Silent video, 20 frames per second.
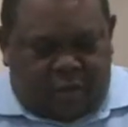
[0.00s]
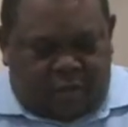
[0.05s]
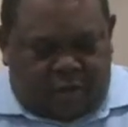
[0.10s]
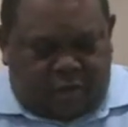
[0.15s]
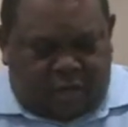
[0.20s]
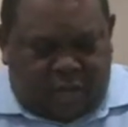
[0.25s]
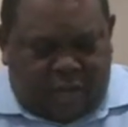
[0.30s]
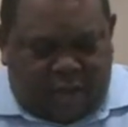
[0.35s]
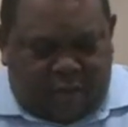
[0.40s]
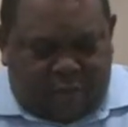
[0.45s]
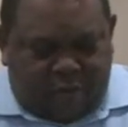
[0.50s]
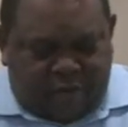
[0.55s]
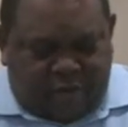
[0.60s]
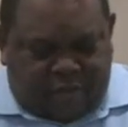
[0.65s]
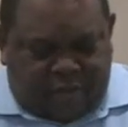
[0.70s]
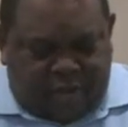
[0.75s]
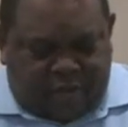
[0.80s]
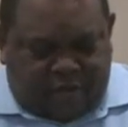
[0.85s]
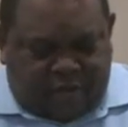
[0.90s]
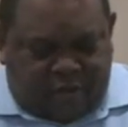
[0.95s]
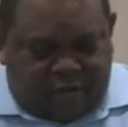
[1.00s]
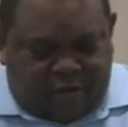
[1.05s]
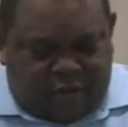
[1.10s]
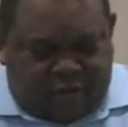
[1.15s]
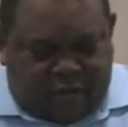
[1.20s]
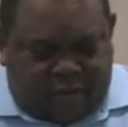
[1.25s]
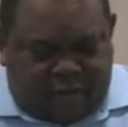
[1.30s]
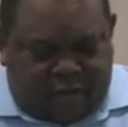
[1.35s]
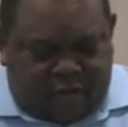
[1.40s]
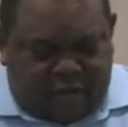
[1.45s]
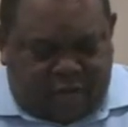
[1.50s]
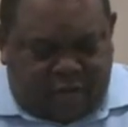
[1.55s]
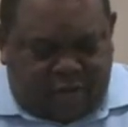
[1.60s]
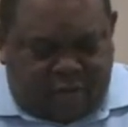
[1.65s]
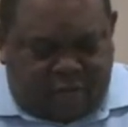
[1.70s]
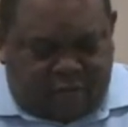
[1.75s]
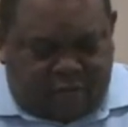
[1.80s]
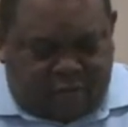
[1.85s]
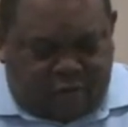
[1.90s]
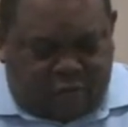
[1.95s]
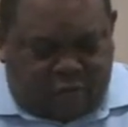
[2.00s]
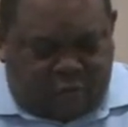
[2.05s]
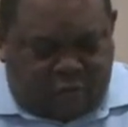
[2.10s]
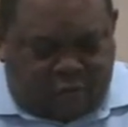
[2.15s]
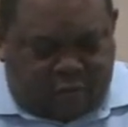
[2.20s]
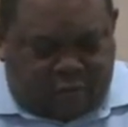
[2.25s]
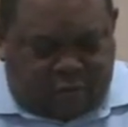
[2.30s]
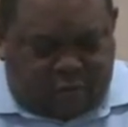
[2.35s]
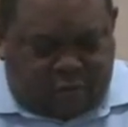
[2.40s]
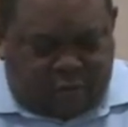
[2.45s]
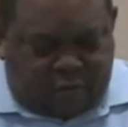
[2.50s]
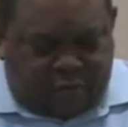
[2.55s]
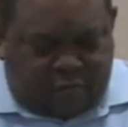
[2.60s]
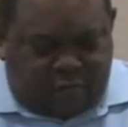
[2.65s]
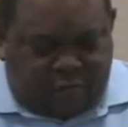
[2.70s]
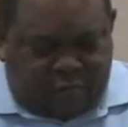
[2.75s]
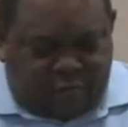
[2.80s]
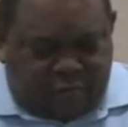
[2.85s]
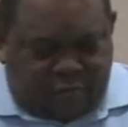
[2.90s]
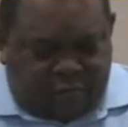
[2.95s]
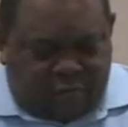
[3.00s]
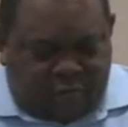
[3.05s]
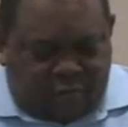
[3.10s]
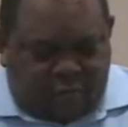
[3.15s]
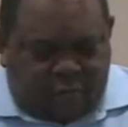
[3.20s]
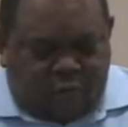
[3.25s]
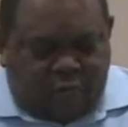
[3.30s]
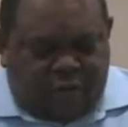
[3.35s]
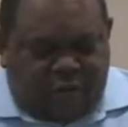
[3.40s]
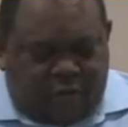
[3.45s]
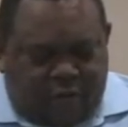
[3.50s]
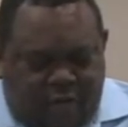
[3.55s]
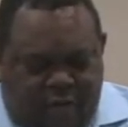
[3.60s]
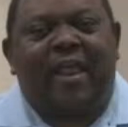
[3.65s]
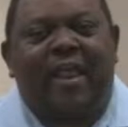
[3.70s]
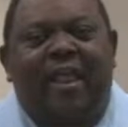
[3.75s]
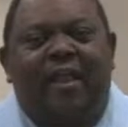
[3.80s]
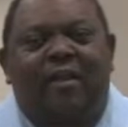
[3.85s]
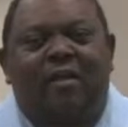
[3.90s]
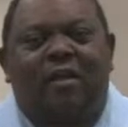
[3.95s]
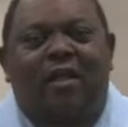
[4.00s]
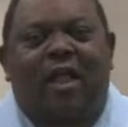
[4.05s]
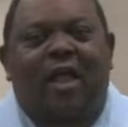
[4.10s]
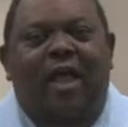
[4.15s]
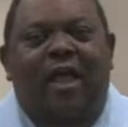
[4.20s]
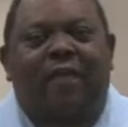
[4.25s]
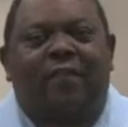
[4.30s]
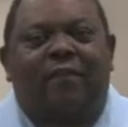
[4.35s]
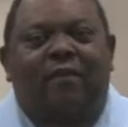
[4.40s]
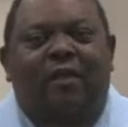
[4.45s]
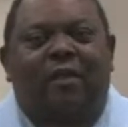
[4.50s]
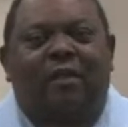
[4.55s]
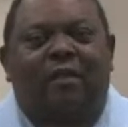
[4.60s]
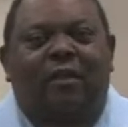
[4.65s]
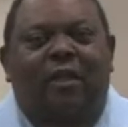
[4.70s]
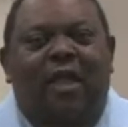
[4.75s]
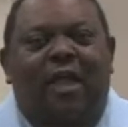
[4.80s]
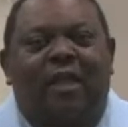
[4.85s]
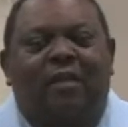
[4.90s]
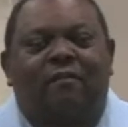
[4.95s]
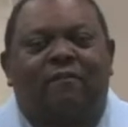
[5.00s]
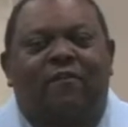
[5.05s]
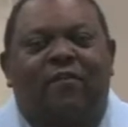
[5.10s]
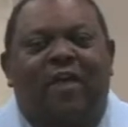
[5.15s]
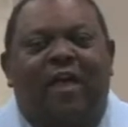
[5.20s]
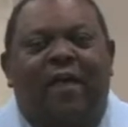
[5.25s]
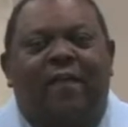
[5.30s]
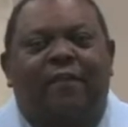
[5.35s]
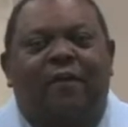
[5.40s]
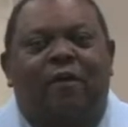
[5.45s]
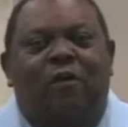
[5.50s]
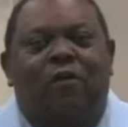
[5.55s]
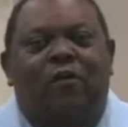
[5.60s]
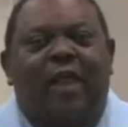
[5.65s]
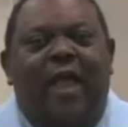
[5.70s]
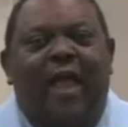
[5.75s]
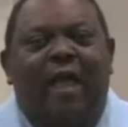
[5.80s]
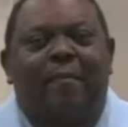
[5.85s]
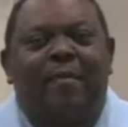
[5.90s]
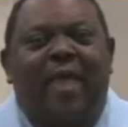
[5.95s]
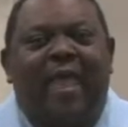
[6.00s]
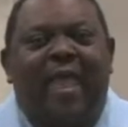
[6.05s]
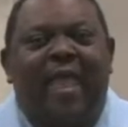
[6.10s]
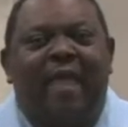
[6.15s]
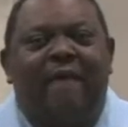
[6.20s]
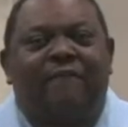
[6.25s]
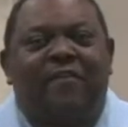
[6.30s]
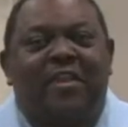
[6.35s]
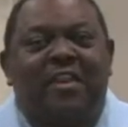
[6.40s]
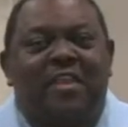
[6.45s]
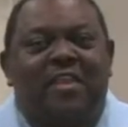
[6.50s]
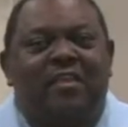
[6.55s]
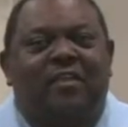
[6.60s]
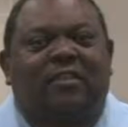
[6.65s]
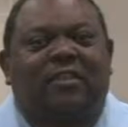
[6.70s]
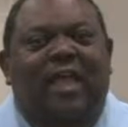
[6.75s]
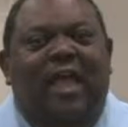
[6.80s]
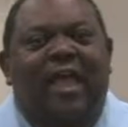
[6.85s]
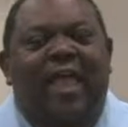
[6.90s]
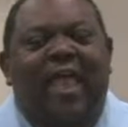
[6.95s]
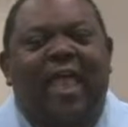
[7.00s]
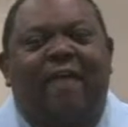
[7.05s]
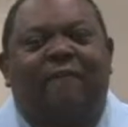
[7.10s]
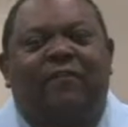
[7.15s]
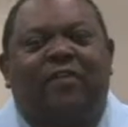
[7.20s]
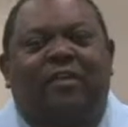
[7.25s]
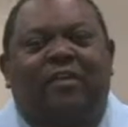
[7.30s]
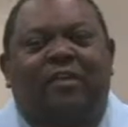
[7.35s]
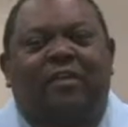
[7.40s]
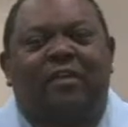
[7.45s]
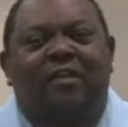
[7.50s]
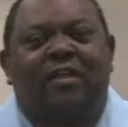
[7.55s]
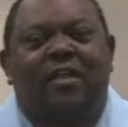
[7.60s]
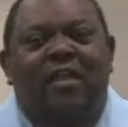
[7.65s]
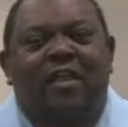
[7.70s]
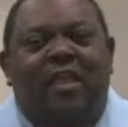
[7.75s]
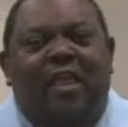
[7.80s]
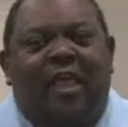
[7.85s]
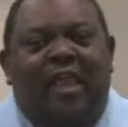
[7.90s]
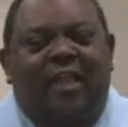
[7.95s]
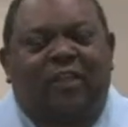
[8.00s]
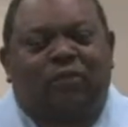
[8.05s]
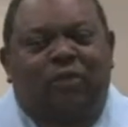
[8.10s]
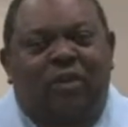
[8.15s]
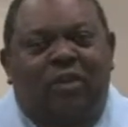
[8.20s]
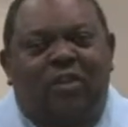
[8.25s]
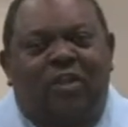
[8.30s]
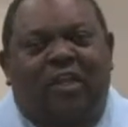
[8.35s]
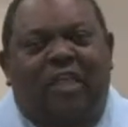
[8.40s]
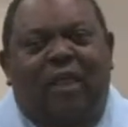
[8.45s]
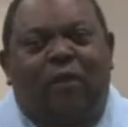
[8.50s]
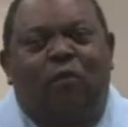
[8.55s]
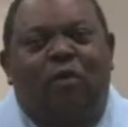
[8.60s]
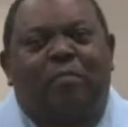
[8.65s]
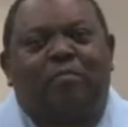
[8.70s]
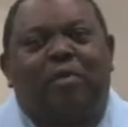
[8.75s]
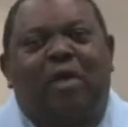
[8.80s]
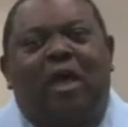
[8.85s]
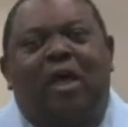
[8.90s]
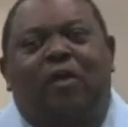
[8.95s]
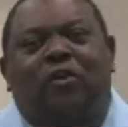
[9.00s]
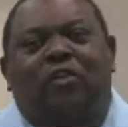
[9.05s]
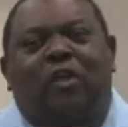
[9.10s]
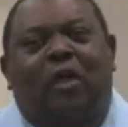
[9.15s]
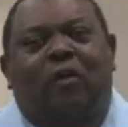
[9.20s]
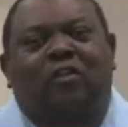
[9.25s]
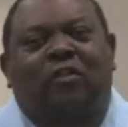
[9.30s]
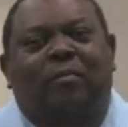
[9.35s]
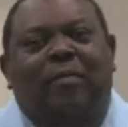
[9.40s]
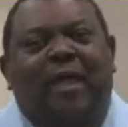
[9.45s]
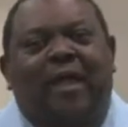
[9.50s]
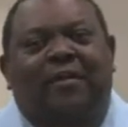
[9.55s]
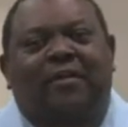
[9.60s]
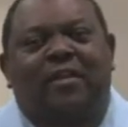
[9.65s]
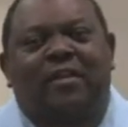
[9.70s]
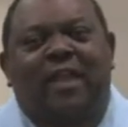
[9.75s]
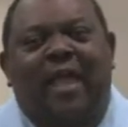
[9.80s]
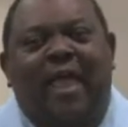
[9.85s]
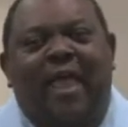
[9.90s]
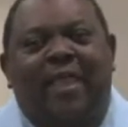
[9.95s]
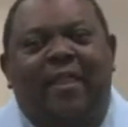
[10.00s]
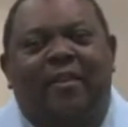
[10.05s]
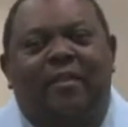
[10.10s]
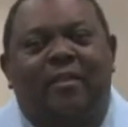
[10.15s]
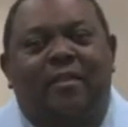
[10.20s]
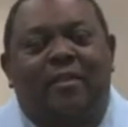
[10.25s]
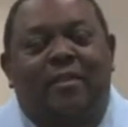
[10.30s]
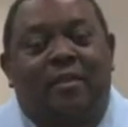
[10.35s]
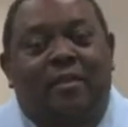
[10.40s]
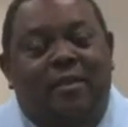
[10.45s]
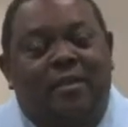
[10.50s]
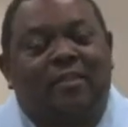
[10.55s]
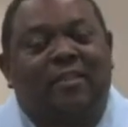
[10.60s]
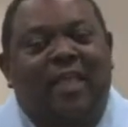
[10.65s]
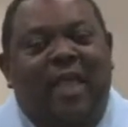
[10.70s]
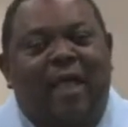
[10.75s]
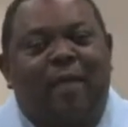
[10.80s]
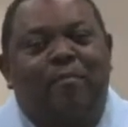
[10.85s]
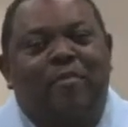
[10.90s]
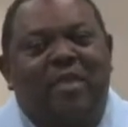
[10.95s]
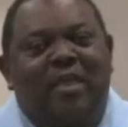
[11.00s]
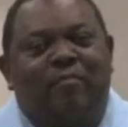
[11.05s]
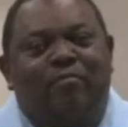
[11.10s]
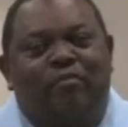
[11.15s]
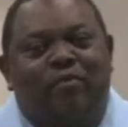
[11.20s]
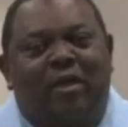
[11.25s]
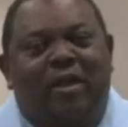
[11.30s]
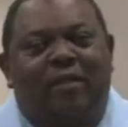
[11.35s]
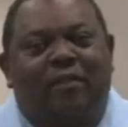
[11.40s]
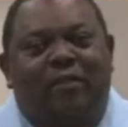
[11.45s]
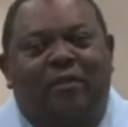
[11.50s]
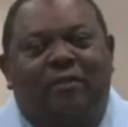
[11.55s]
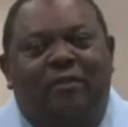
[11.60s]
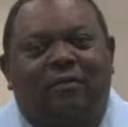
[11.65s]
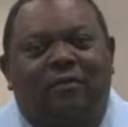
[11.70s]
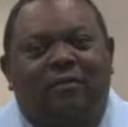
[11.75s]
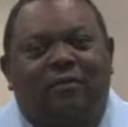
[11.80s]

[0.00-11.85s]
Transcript: Dear God, we thank you today for your word. We thank you, and God the Father on our behalf, and he is our advocate. And as we look at what Paul talks about tonight, he's our big brother.